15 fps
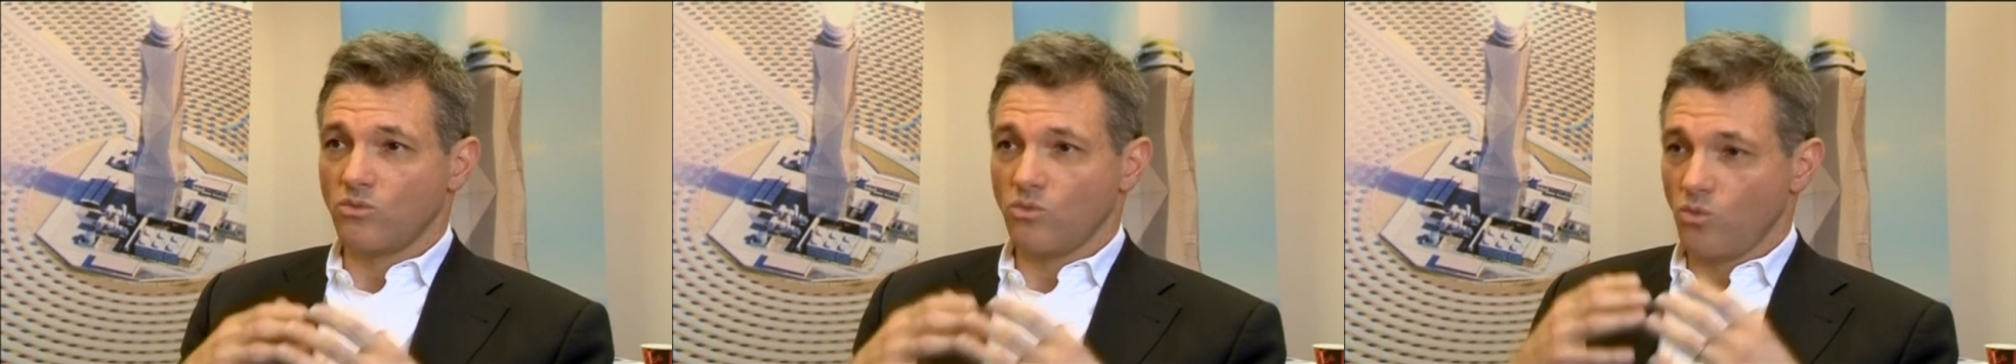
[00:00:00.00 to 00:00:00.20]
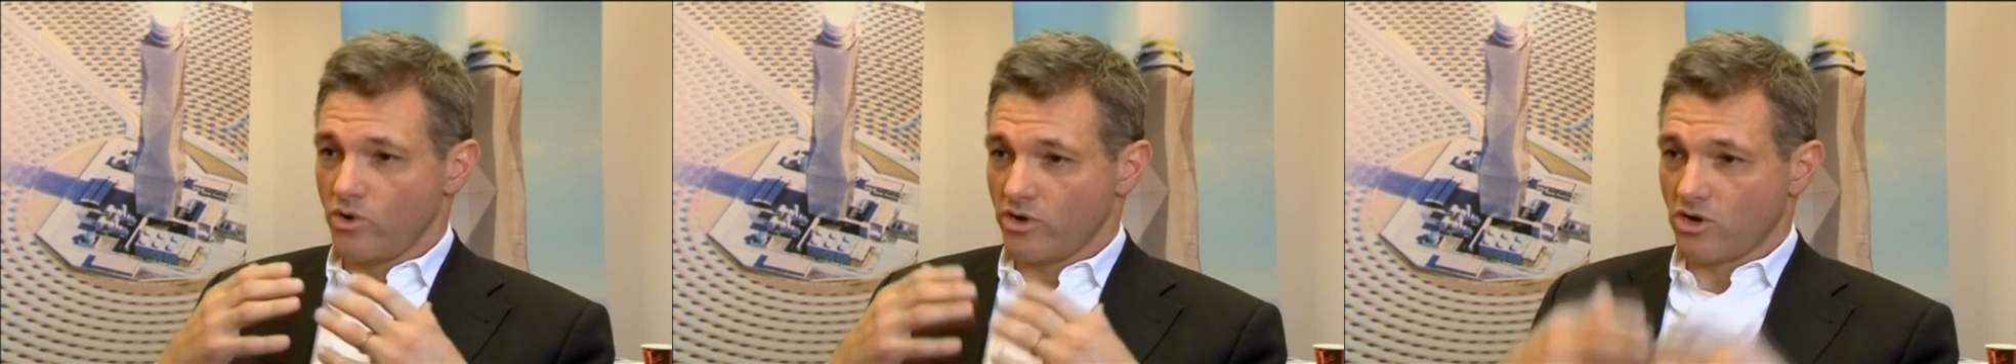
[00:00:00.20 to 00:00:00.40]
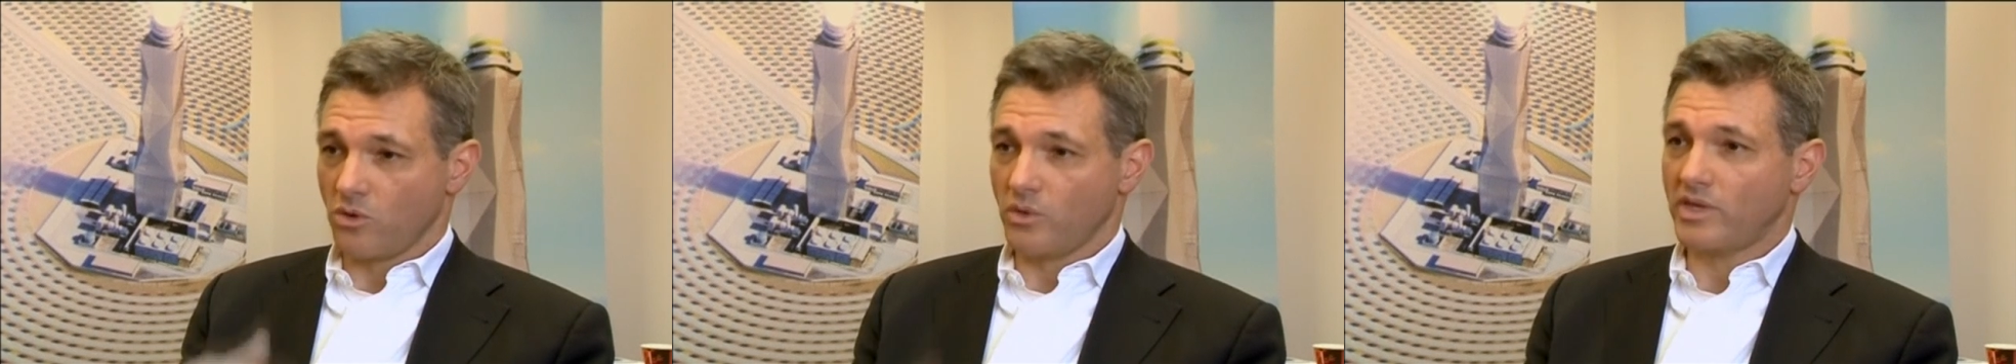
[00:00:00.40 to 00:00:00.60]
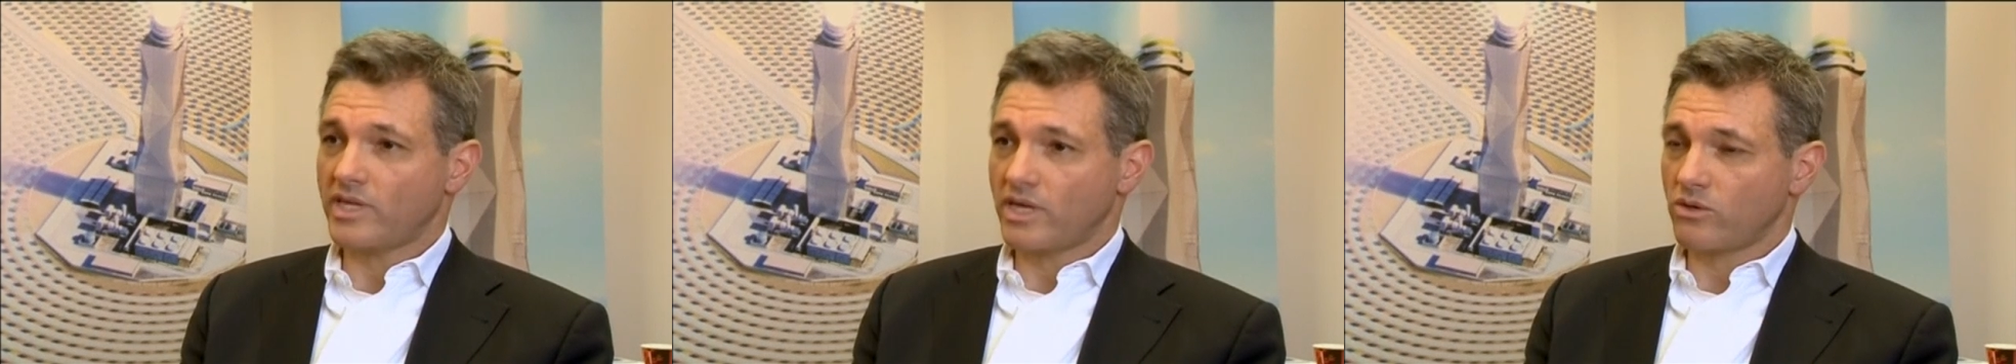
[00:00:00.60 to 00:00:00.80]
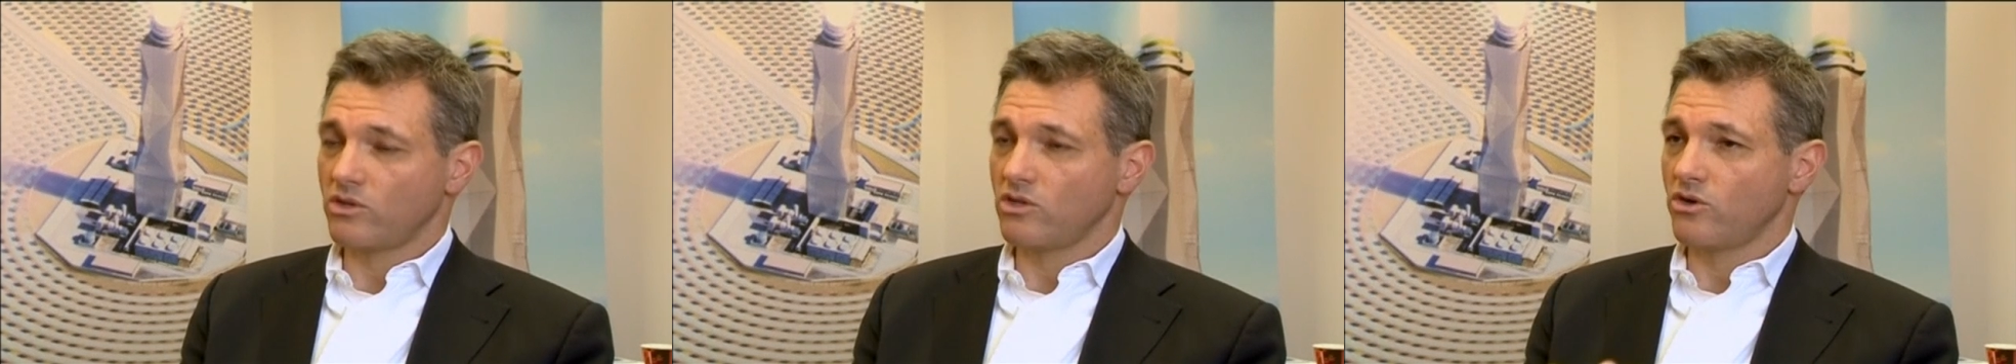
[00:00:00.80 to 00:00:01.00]
we're going
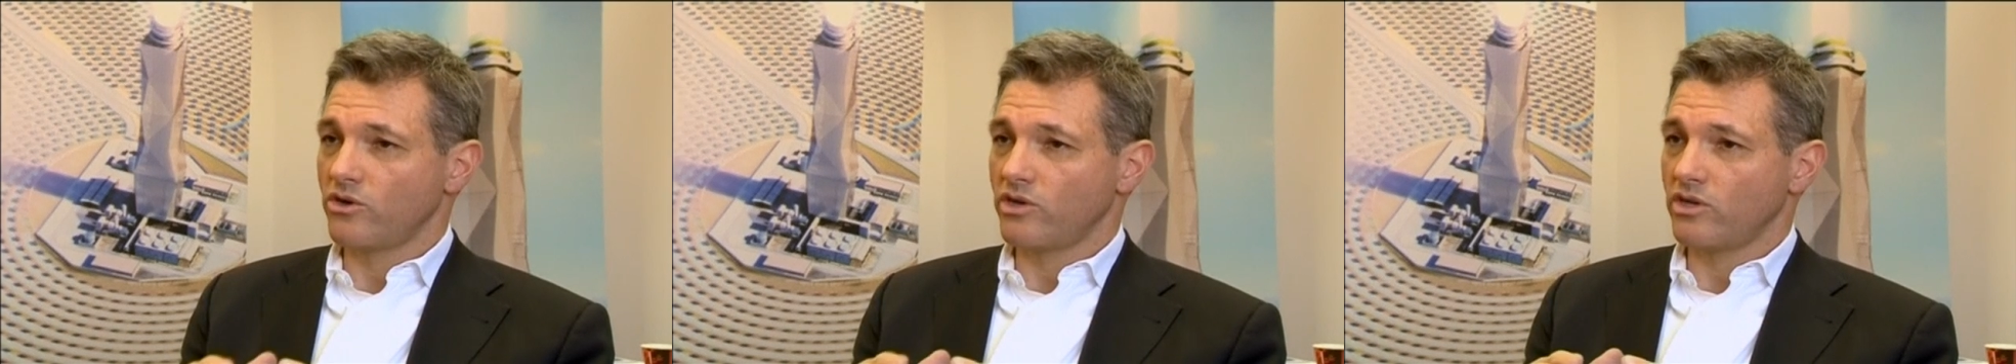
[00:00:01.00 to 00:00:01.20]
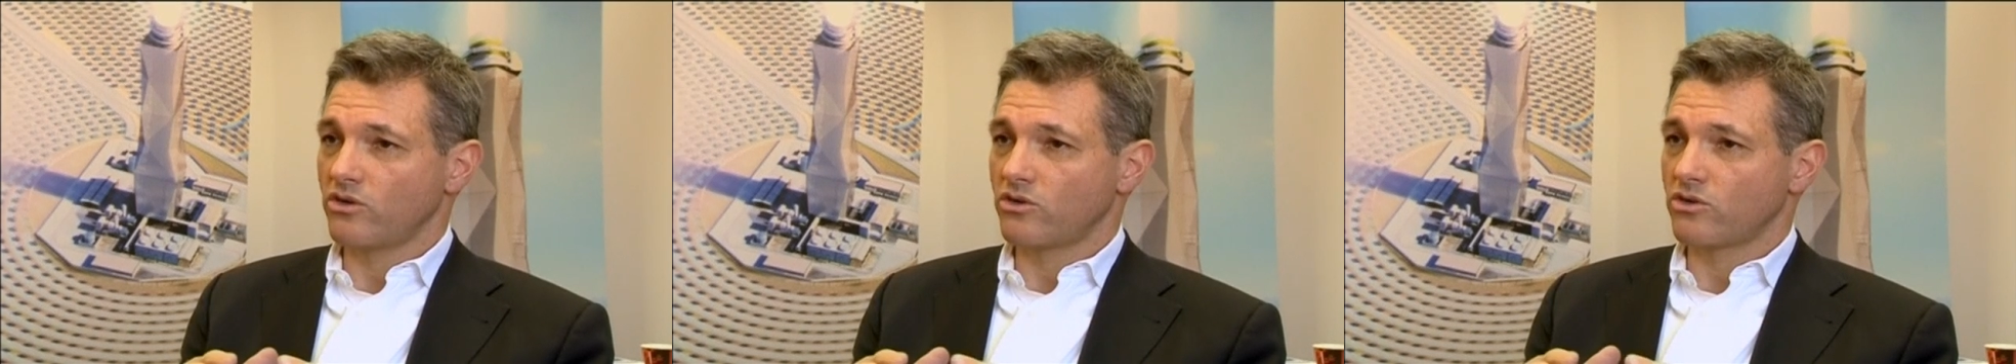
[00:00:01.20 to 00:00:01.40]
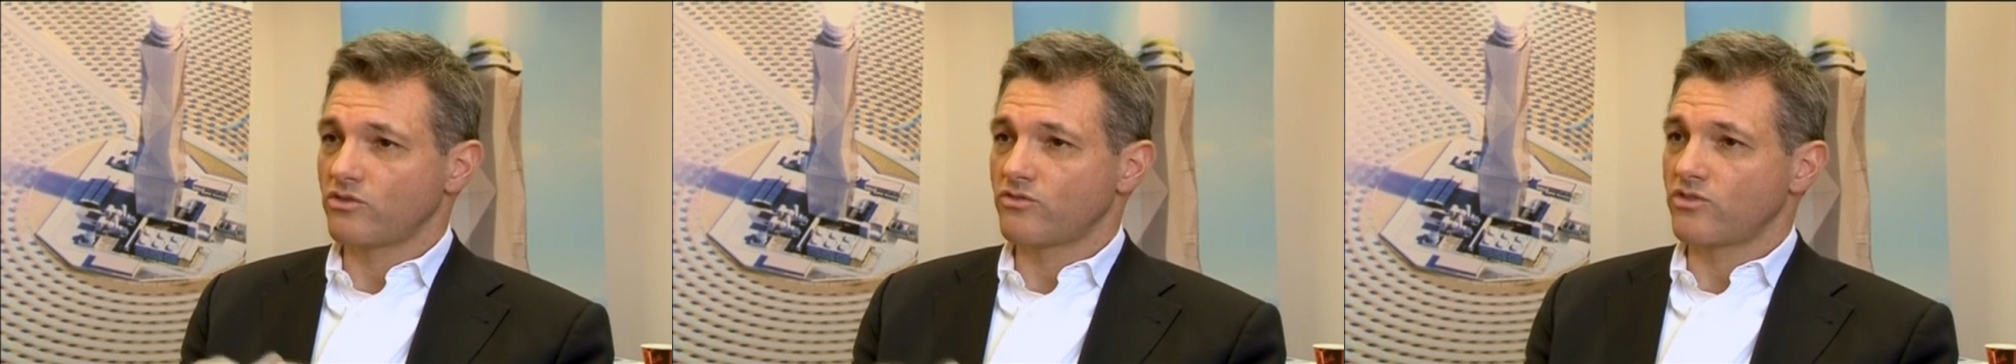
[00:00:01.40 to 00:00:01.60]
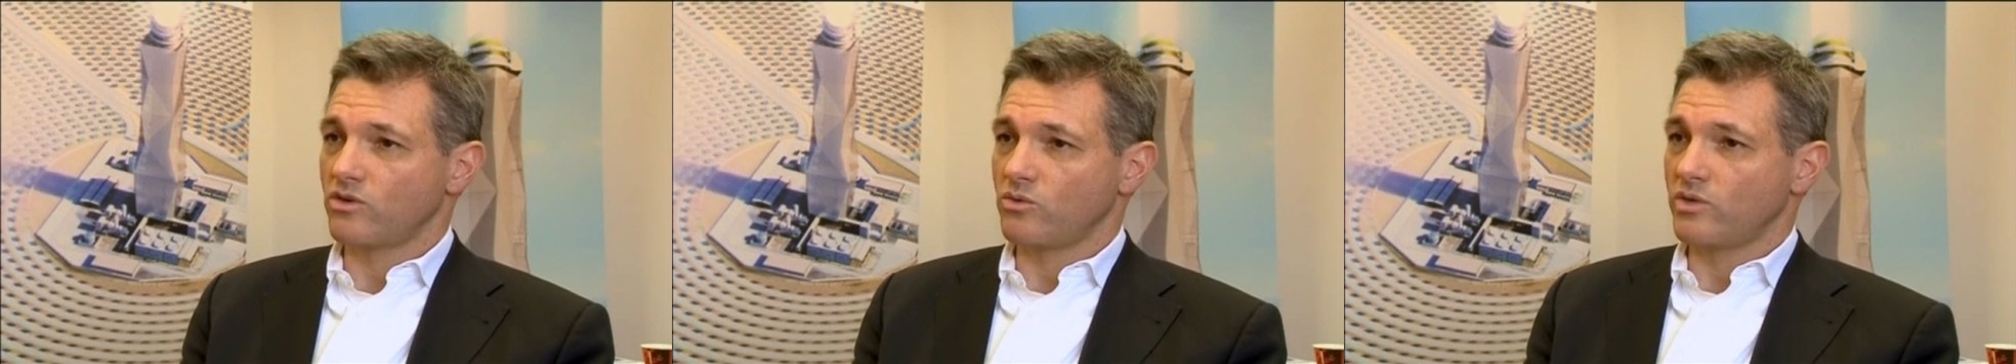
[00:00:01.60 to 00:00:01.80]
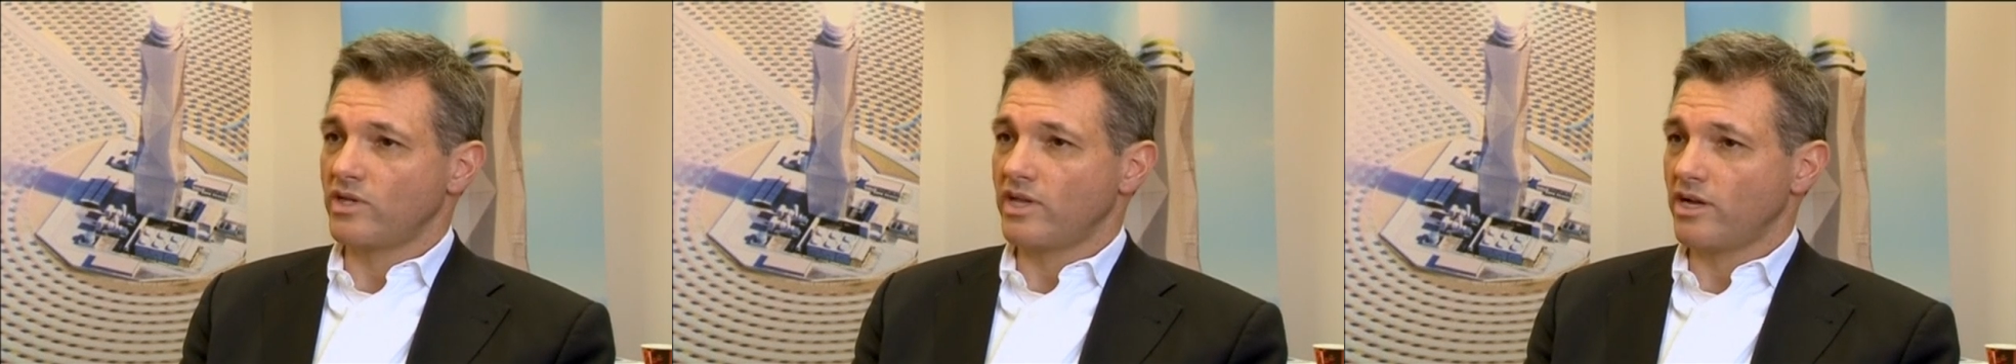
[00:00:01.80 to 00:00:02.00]
down a learning curve
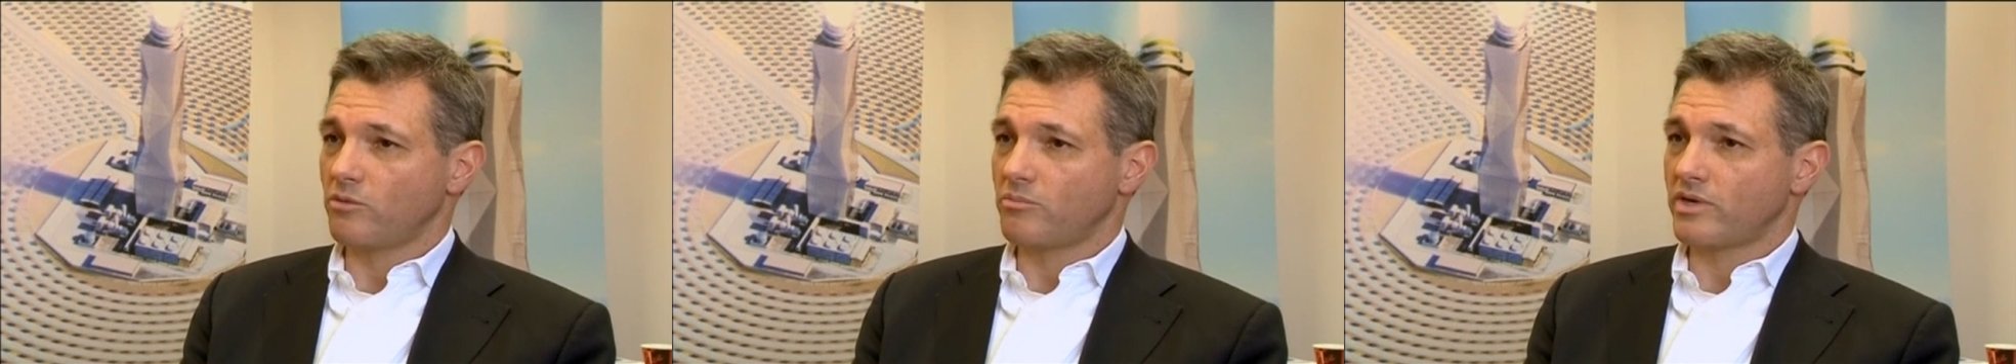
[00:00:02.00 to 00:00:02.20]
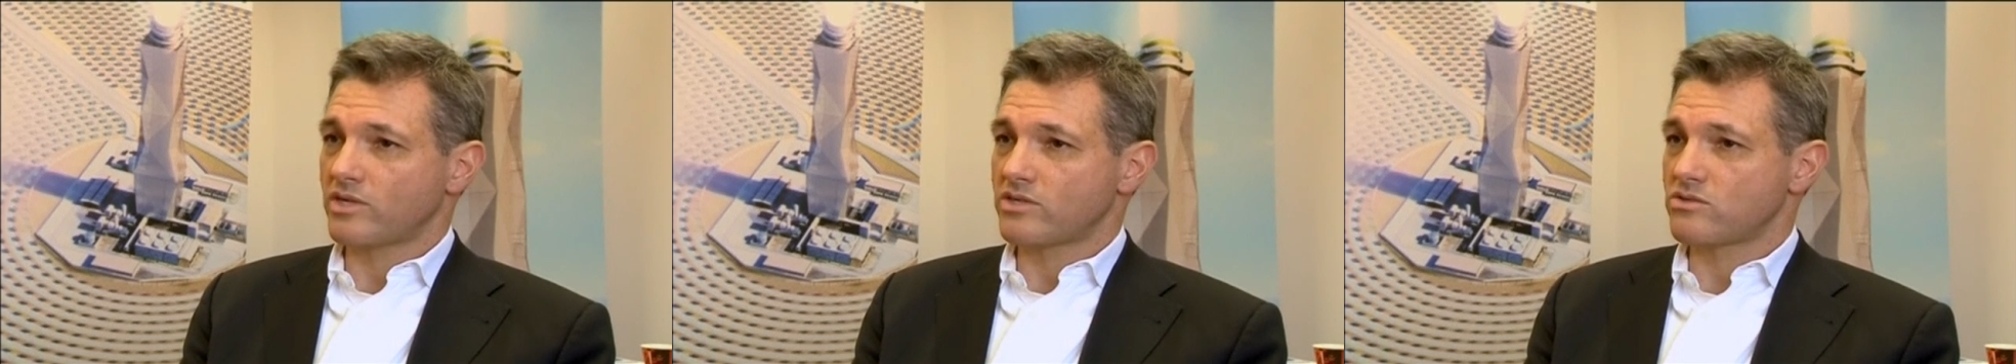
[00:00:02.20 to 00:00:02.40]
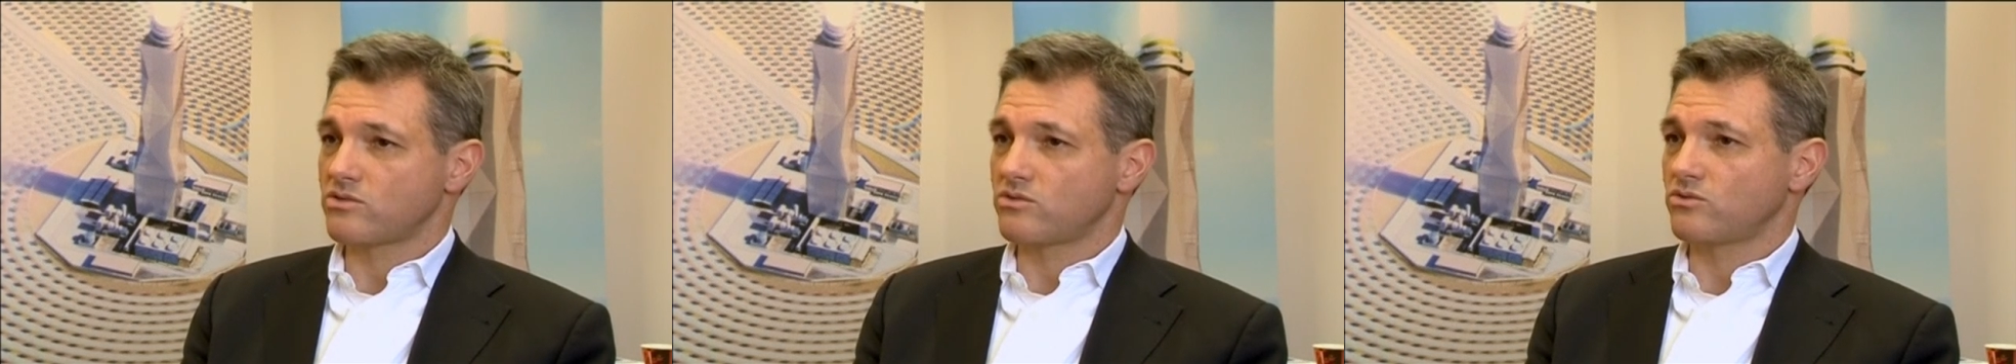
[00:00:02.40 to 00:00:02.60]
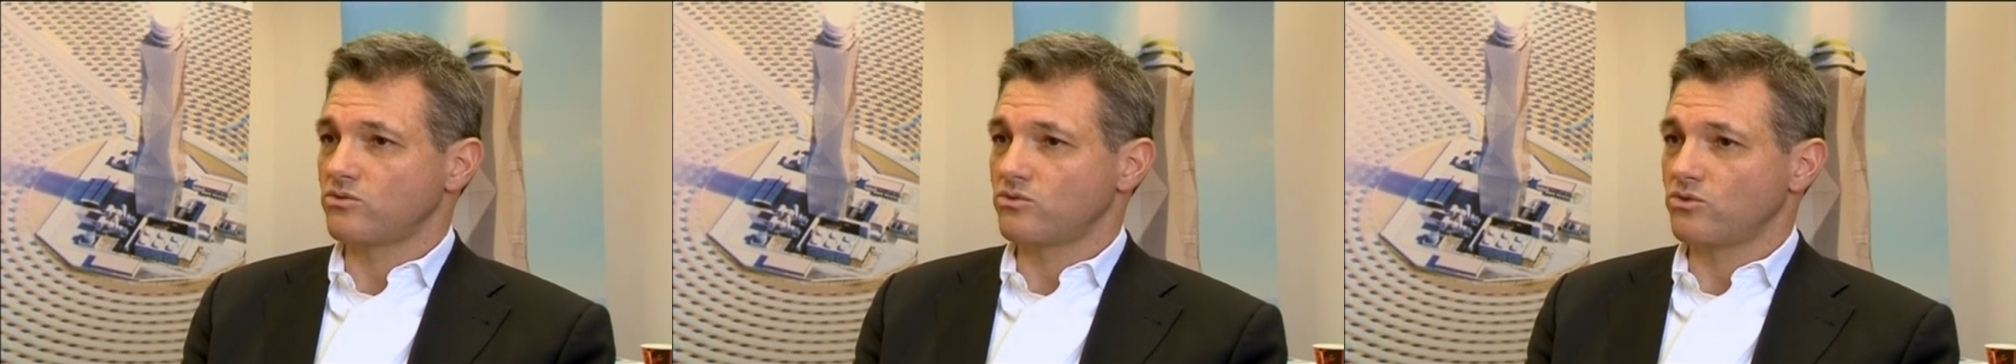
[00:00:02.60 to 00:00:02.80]
that will help us